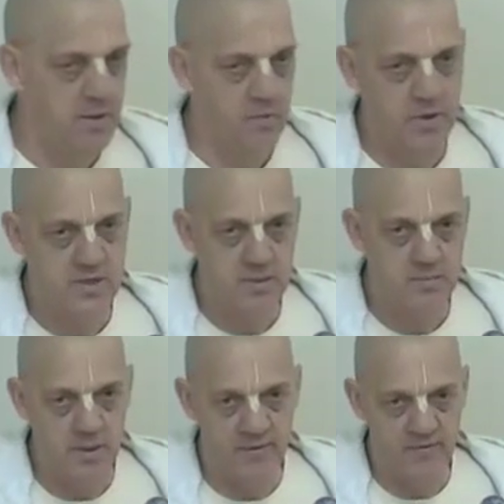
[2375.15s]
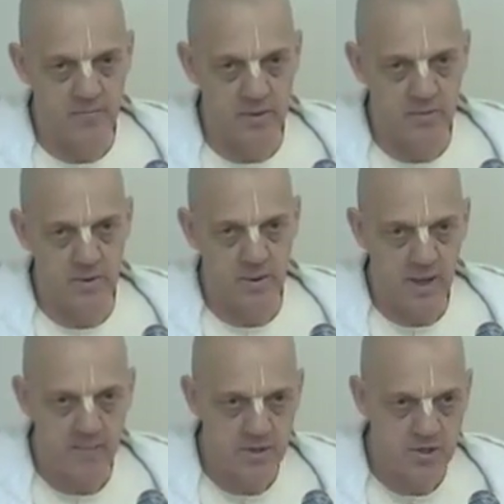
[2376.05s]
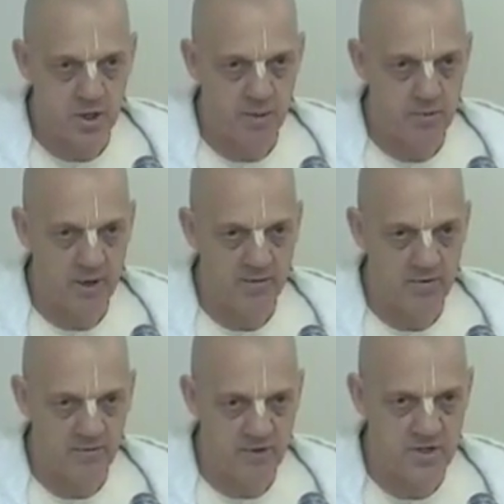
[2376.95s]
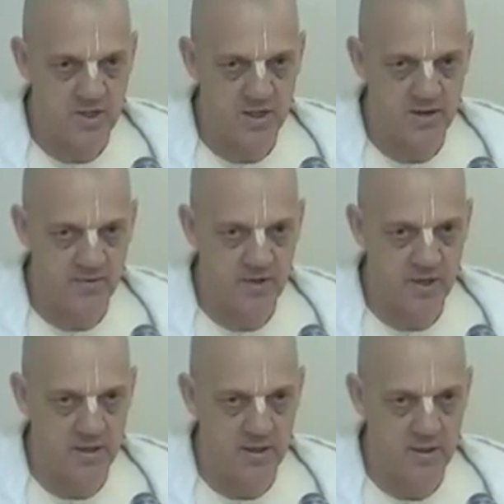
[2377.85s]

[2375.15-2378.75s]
What does that mean for me? How much time do I have to invest in that every day?